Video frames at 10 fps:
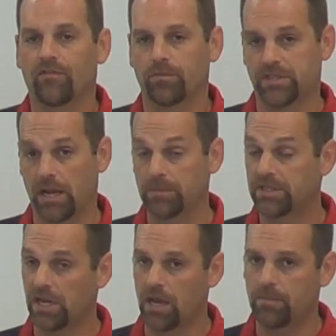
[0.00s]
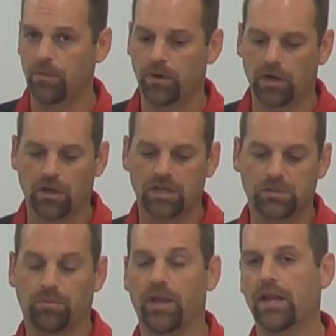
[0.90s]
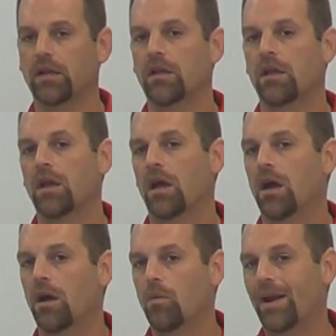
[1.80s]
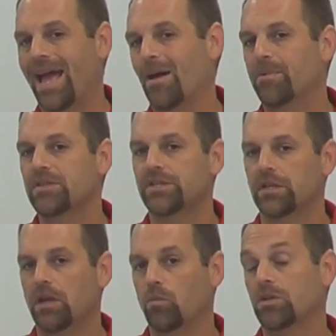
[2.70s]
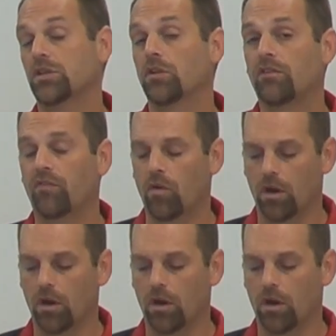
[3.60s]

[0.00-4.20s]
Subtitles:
from time to time, and we're going to explain what happens and what to look for.